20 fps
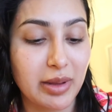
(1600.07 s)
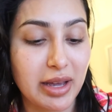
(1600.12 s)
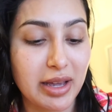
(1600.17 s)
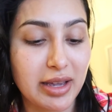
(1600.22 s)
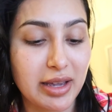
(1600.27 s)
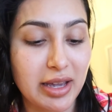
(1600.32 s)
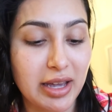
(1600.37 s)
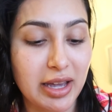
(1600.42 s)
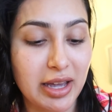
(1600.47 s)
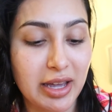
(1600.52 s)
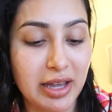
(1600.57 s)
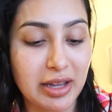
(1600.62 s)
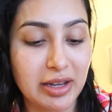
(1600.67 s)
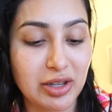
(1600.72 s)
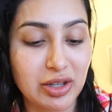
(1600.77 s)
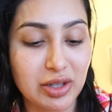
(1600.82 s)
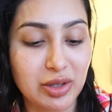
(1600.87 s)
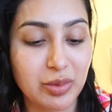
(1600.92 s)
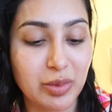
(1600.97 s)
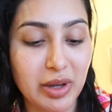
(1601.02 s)
Like,
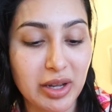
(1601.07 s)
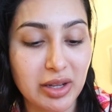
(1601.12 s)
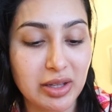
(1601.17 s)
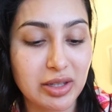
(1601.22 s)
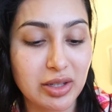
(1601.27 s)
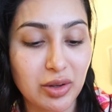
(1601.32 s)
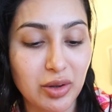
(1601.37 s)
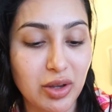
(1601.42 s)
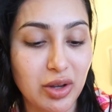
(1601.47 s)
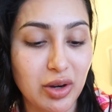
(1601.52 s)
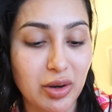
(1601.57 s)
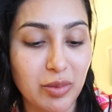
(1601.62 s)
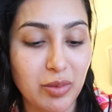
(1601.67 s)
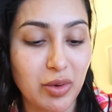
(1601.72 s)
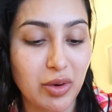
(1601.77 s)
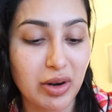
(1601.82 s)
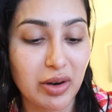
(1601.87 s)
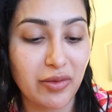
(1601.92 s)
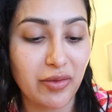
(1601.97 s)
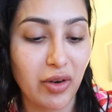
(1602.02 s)
just wait until you're
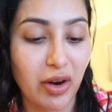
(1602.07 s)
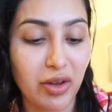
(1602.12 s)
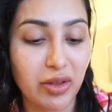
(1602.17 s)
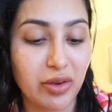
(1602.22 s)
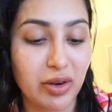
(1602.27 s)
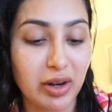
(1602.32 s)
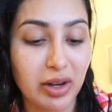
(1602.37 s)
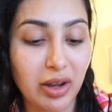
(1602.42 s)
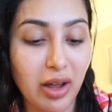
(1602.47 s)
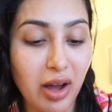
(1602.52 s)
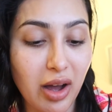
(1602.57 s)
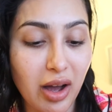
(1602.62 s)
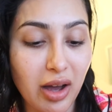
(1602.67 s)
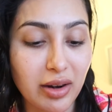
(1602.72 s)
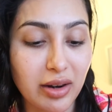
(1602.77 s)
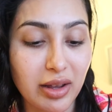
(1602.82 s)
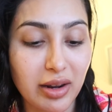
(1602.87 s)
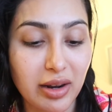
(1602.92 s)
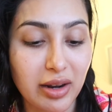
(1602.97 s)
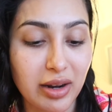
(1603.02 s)
more farther
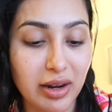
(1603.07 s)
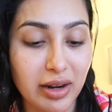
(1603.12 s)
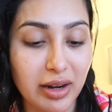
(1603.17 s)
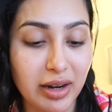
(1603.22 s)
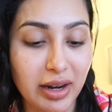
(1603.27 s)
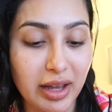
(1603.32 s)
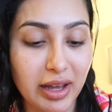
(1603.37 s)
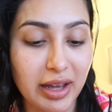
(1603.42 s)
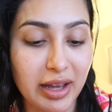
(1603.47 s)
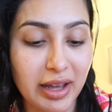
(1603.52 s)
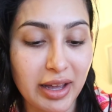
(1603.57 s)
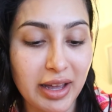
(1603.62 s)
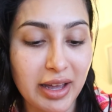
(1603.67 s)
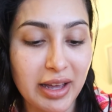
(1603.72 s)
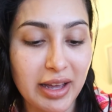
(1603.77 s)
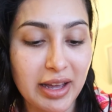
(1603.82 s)
along, da da da da. da.